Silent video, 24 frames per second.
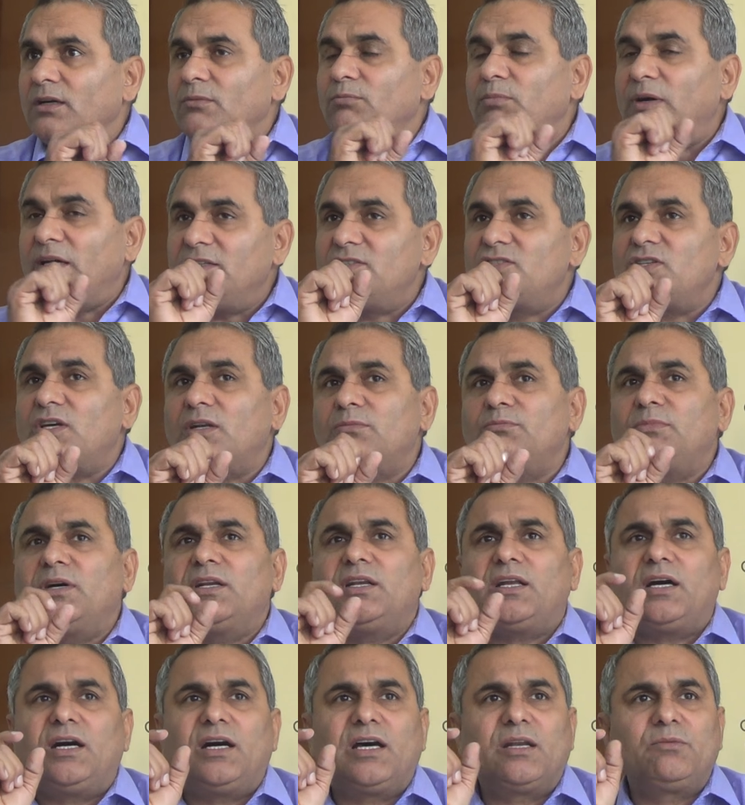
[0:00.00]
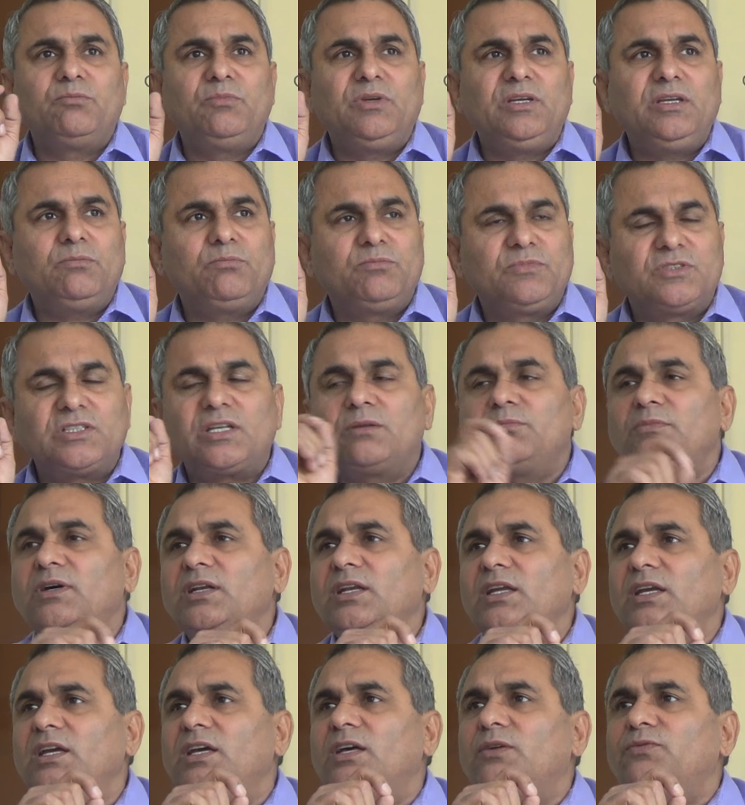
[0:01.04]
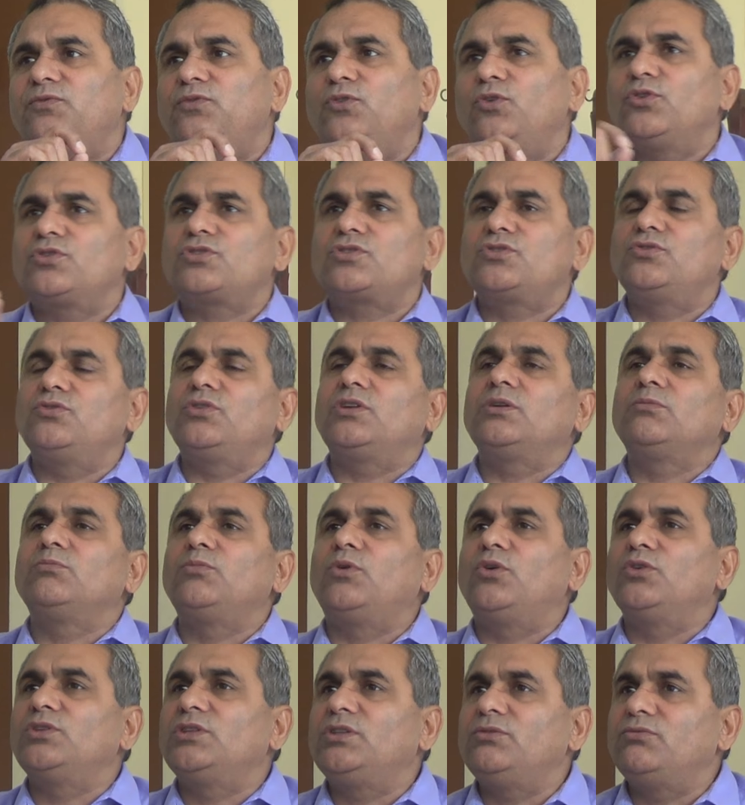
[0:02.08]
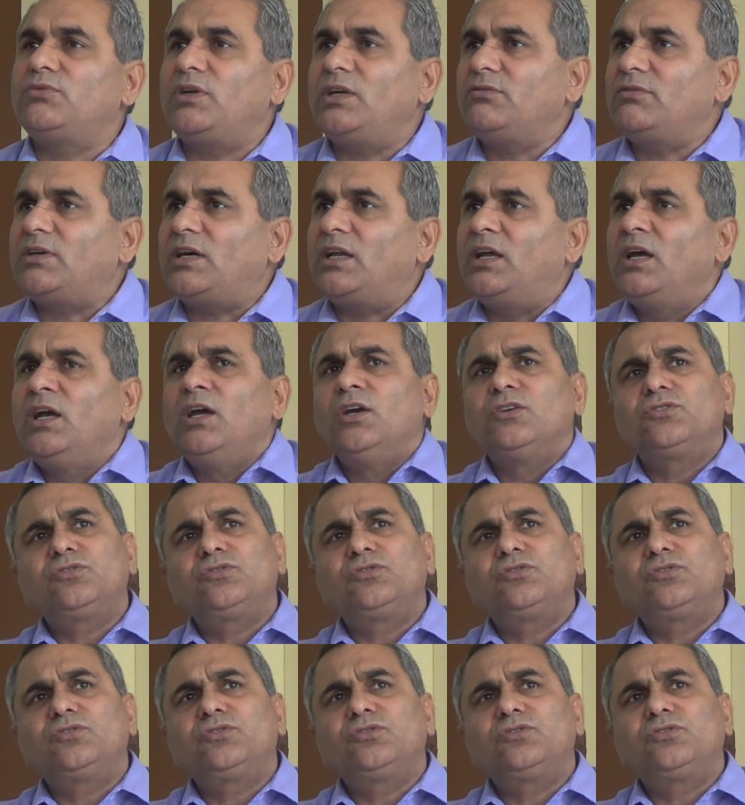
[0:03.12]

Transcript: by German army, German air force during both the World War.